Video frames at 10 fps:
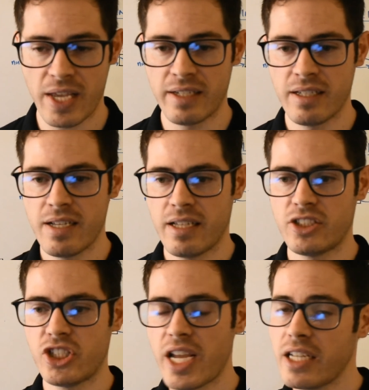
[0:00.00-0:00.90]
It
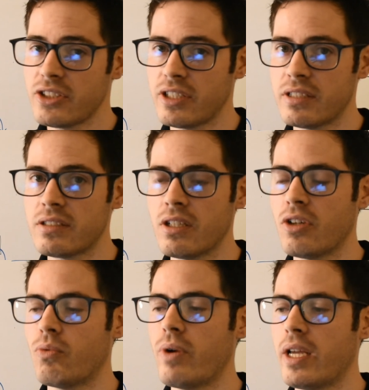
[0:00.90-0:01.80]
changes
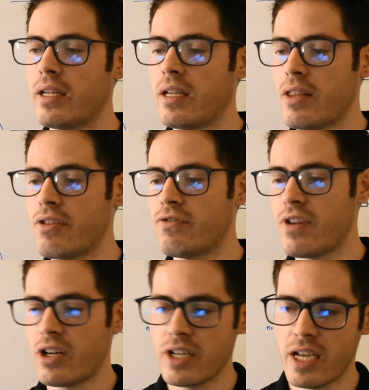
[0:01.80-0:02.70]
when the
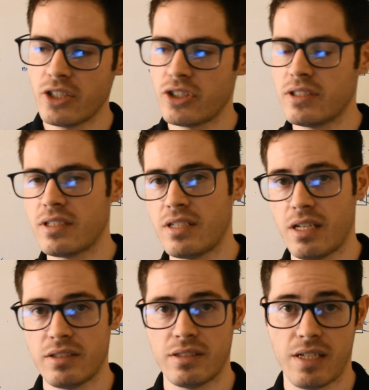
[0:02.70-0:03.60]
variations in
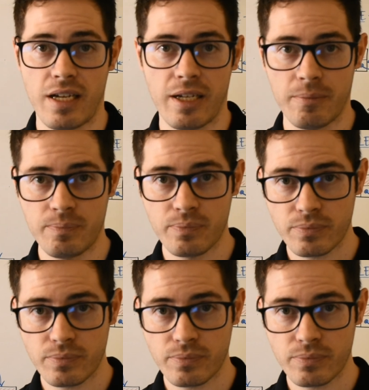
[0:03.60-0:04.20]
delta time